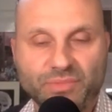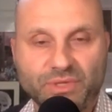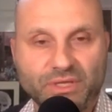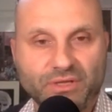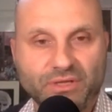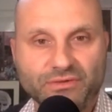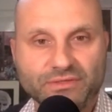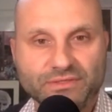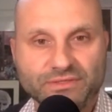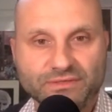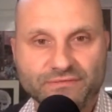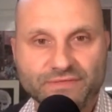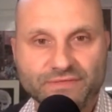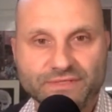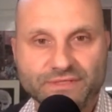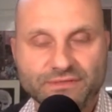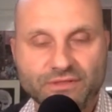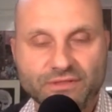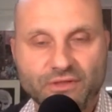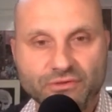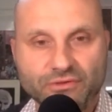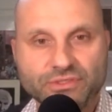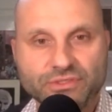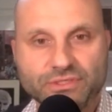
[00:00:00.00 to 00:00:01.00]
because of this
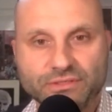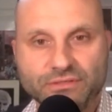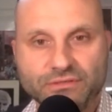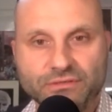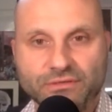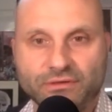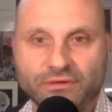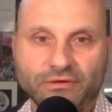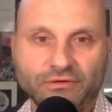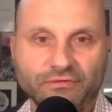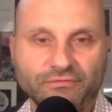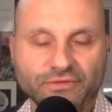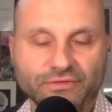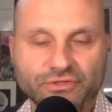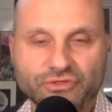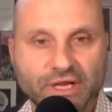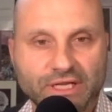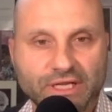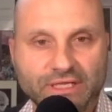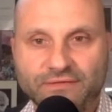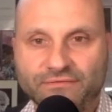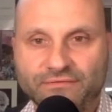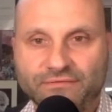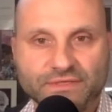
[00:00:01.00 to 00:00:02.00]
notion of
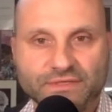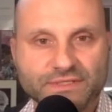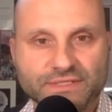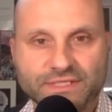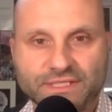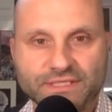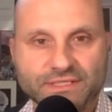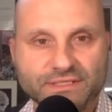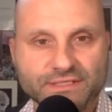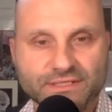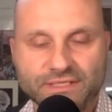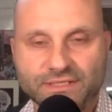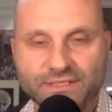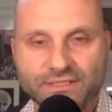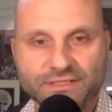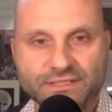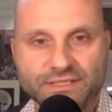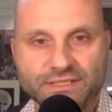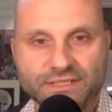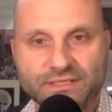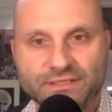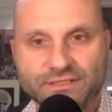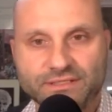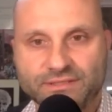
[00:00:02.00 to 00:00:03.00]
attractiveness is is
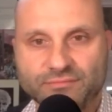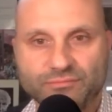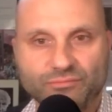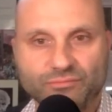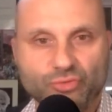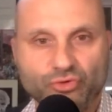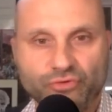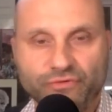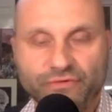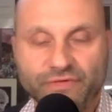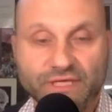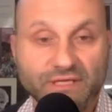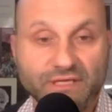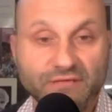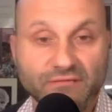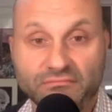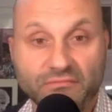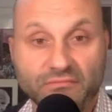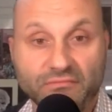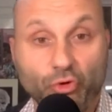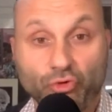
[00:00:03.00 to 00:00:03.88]
is moving in